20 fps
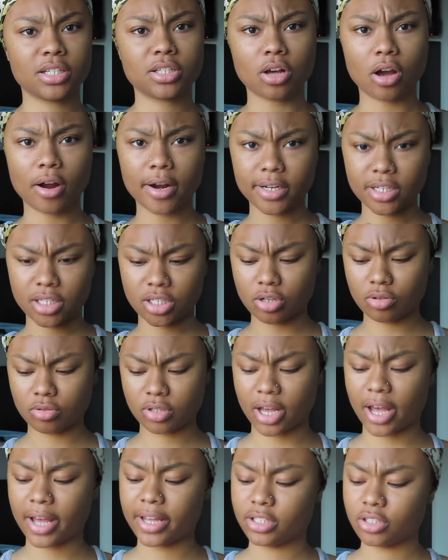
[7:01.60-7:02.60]
it's already so
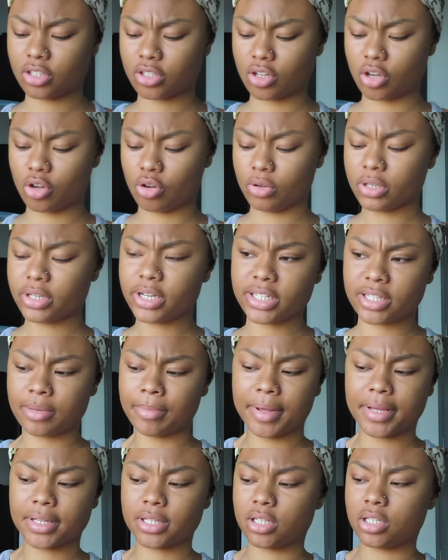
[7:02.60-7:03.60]
tight, so it doesn't
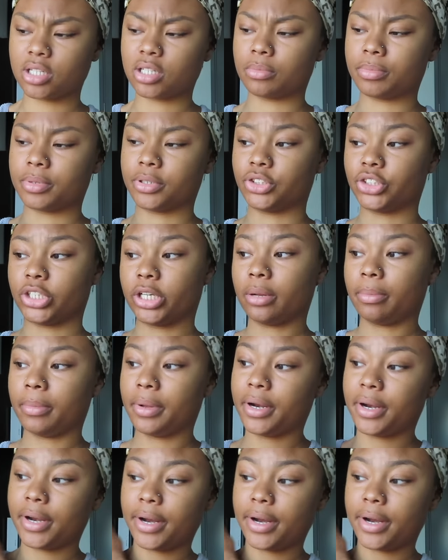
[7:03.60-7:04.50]
make sense to put a shirt up under